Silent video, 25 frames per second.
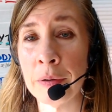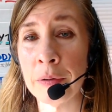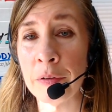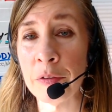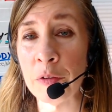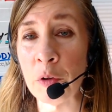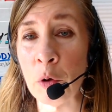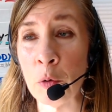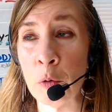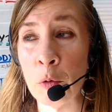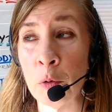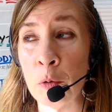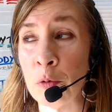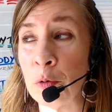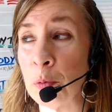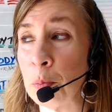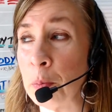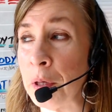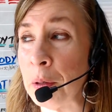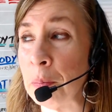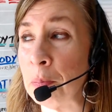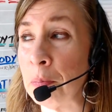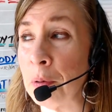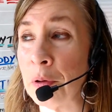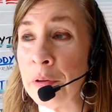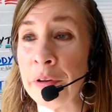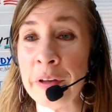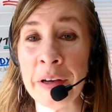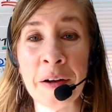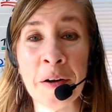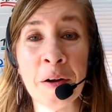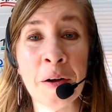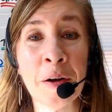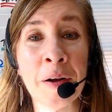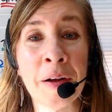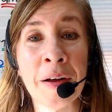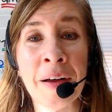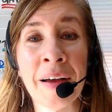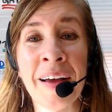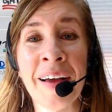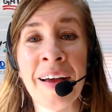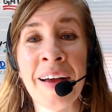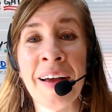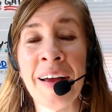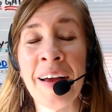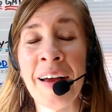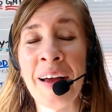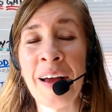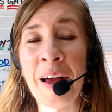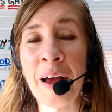those people there.
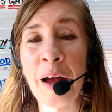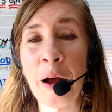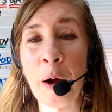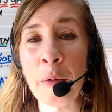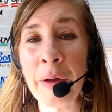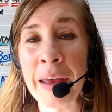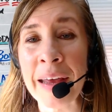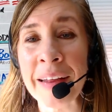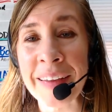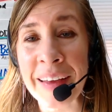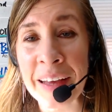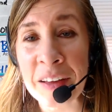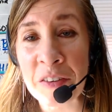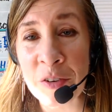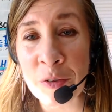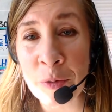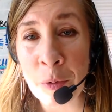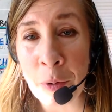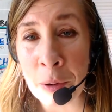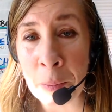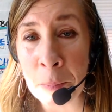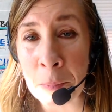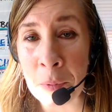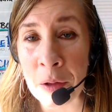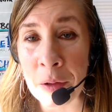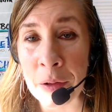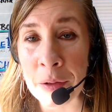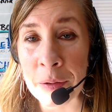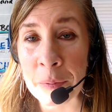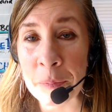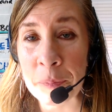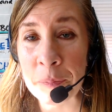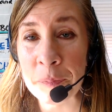Okay, that's normal.